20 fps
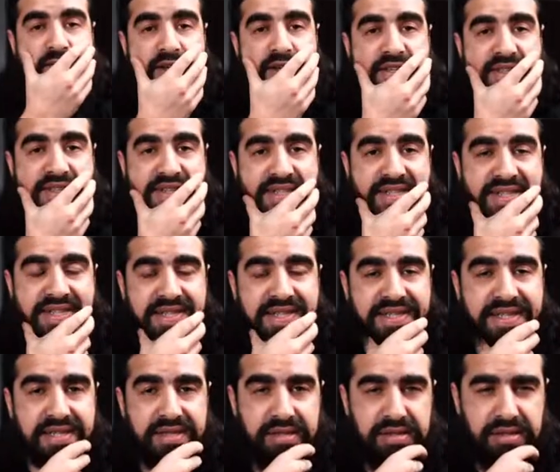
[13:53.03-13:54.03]
face of the
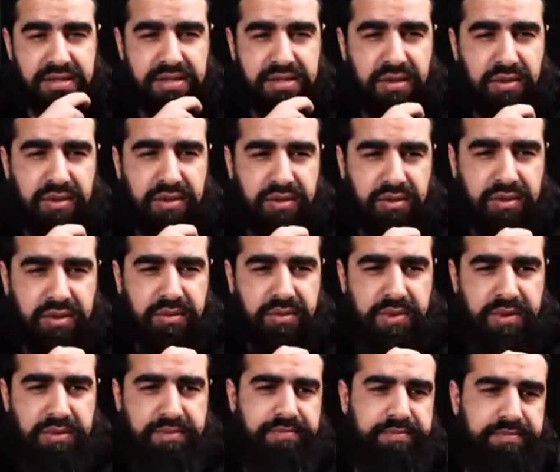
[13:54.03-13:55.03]
deceased? Is that what you're talking
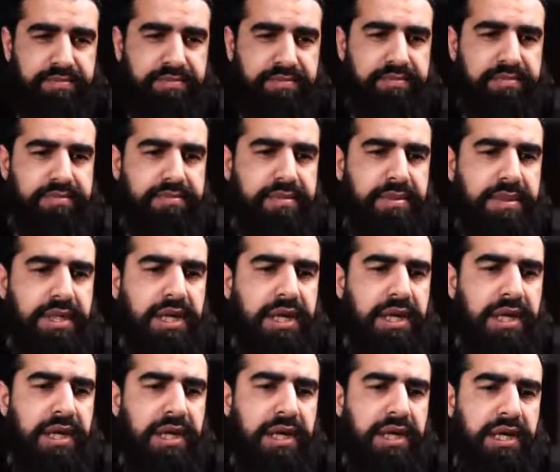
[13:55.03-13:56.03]
about?
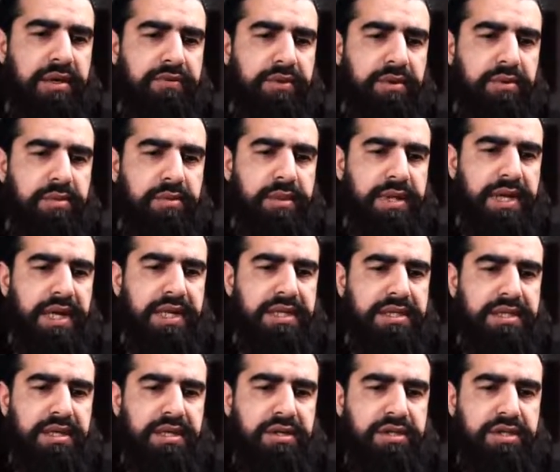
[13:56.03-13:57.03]
If a woman
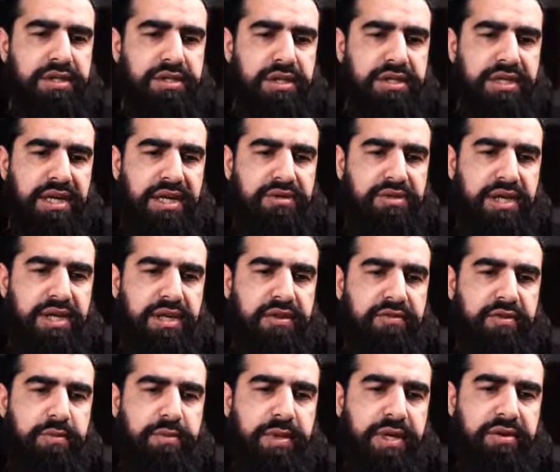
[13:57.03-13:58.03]
has yellow discharge outside
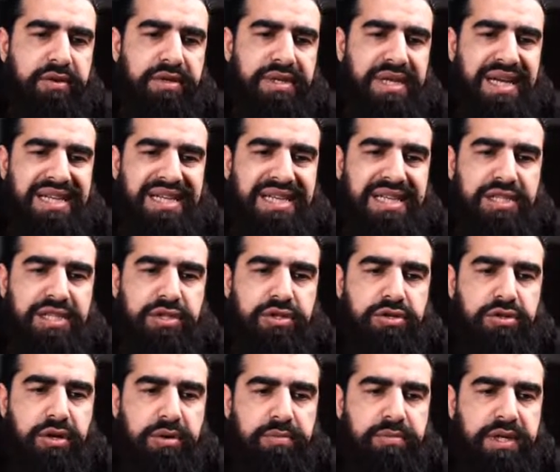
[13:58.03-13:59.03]
of her period and it's
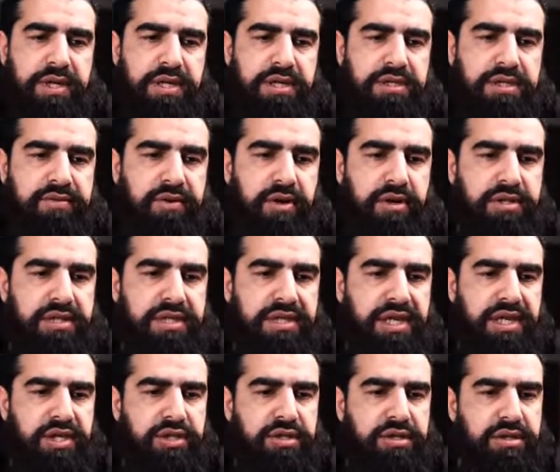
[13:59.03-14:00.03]
not because of
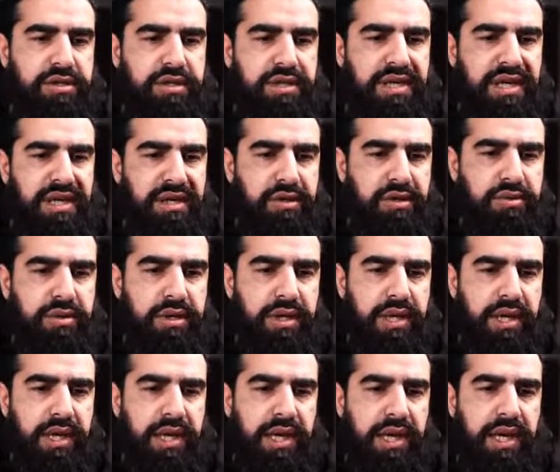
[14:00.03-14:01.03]
oxidation yellow,
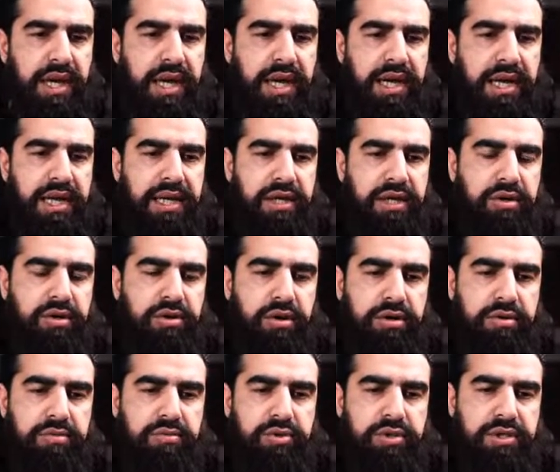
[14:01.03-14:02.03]
a
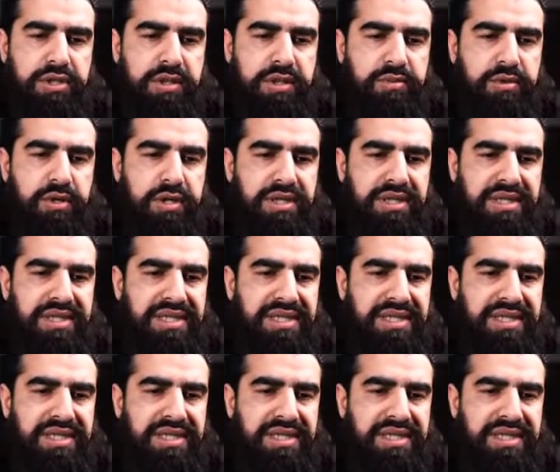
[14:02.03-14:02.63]
non-Muslim doctor